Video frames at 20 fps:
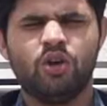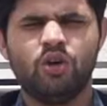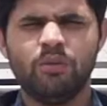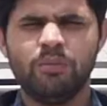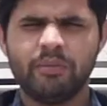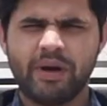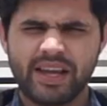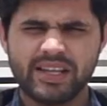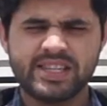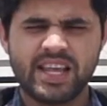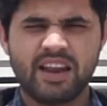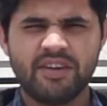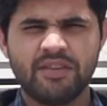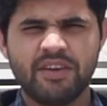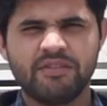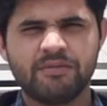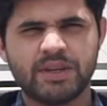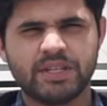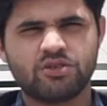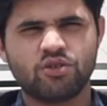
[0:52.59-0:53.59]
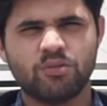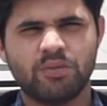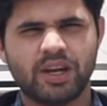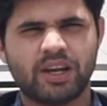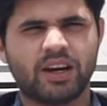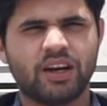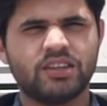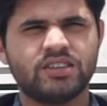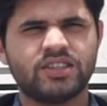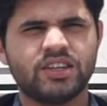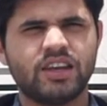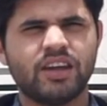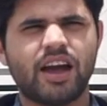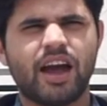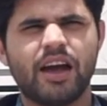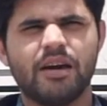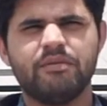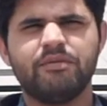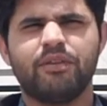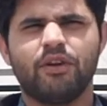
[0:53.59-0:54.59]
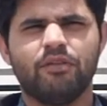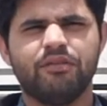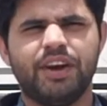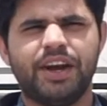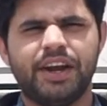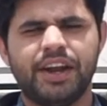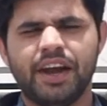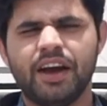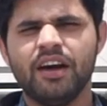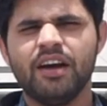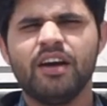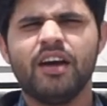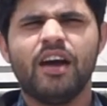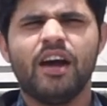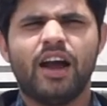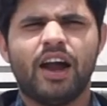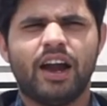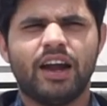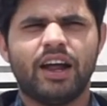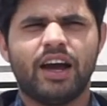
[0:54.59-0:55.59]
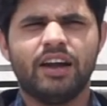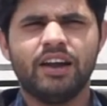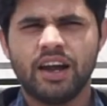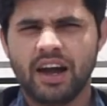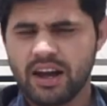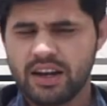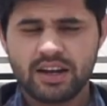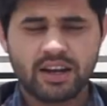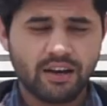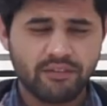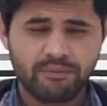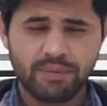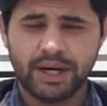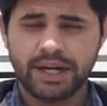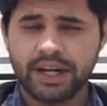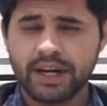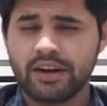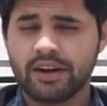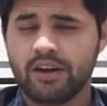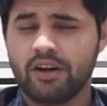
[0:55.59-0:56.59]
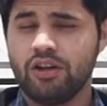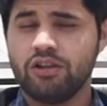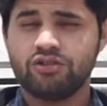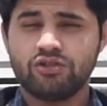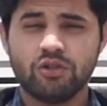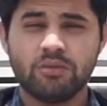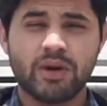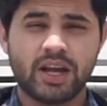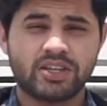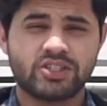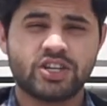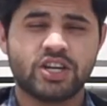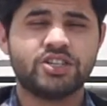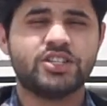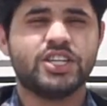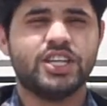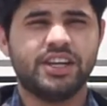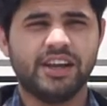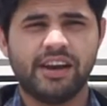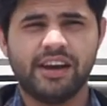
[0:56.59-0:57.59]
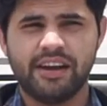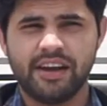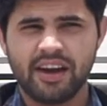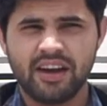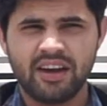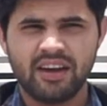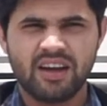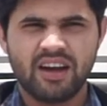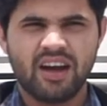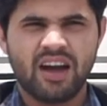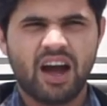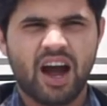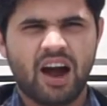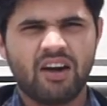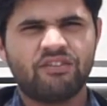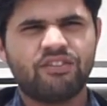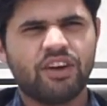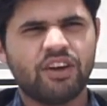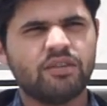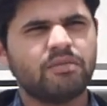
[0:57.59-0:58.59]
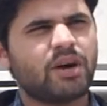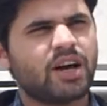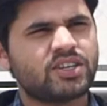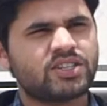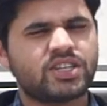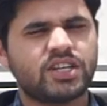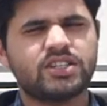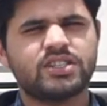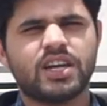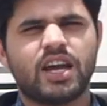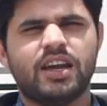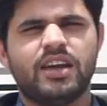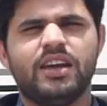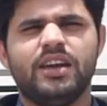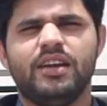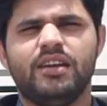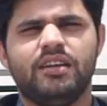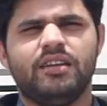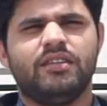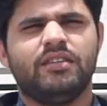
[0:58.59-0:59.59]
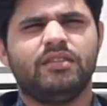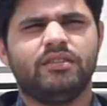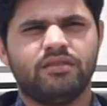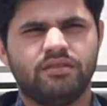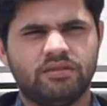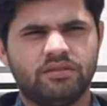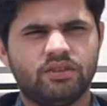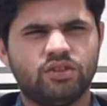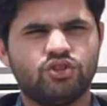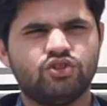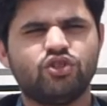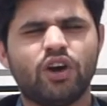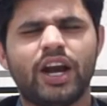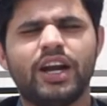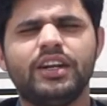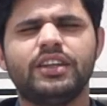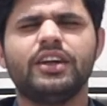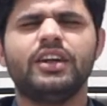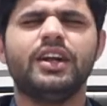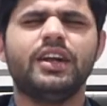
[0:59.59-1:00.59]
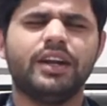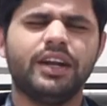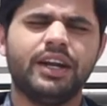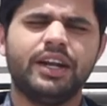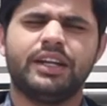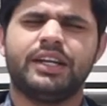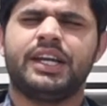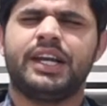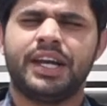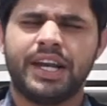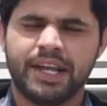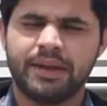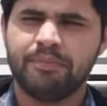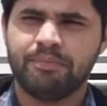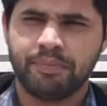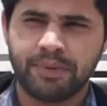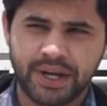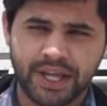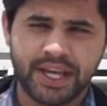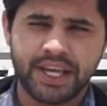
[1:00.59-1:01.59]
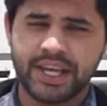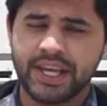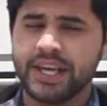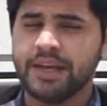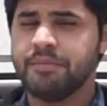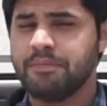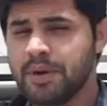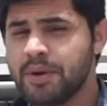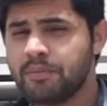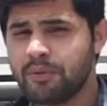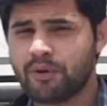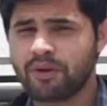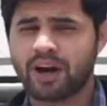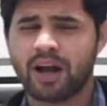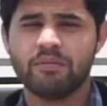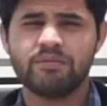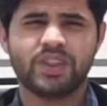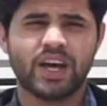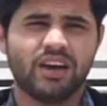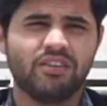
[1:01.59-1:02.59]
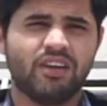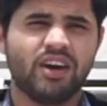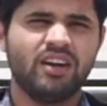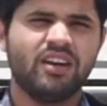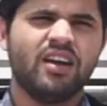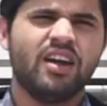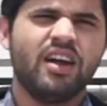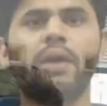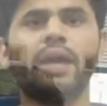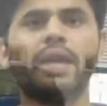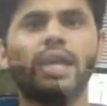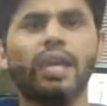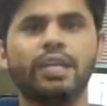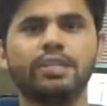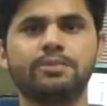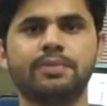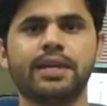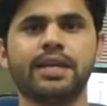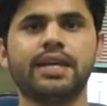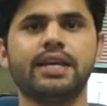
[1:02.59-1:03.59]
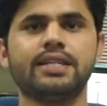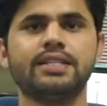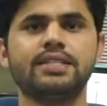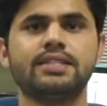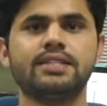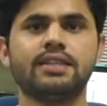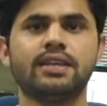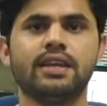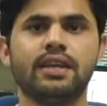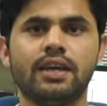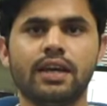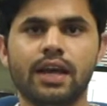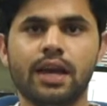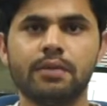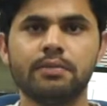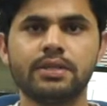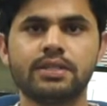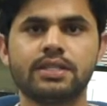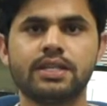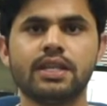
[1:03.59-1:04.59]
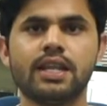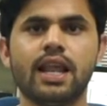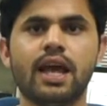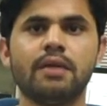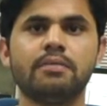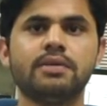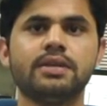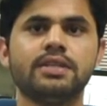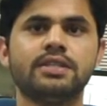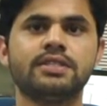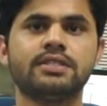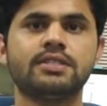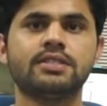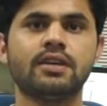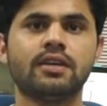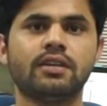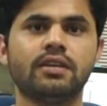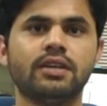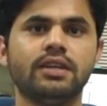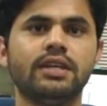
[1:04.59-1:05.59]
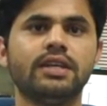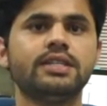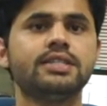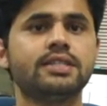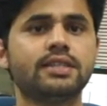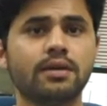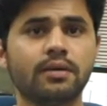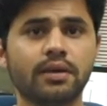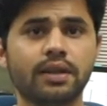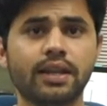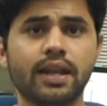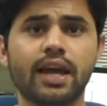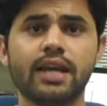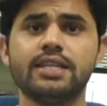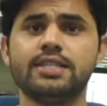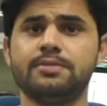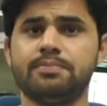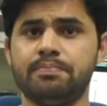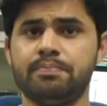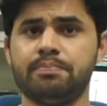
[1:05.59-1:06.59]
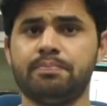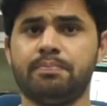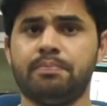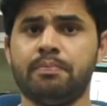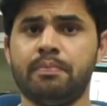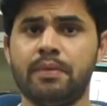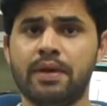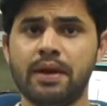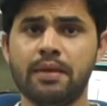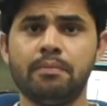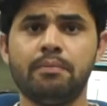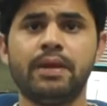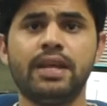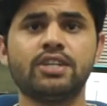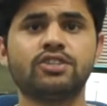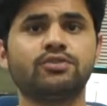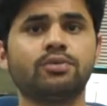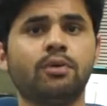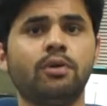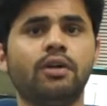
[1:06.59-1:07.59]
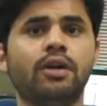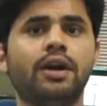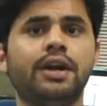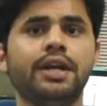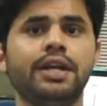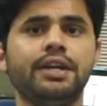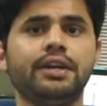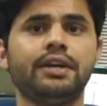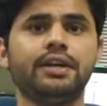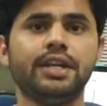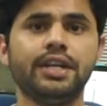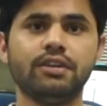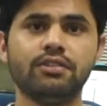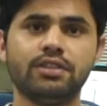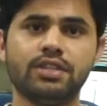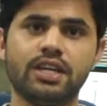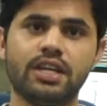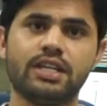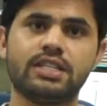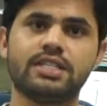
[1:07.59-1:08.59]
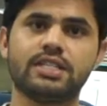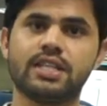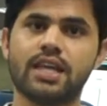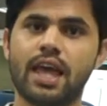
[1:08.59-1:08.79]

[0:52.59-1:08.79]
So myself is Vishnu Vikrant Singh. I am from India and I completed also masters in India. After masters, I joined the TEEP program Taiwan. Experience, ABC Lab is a nice place for learning new things.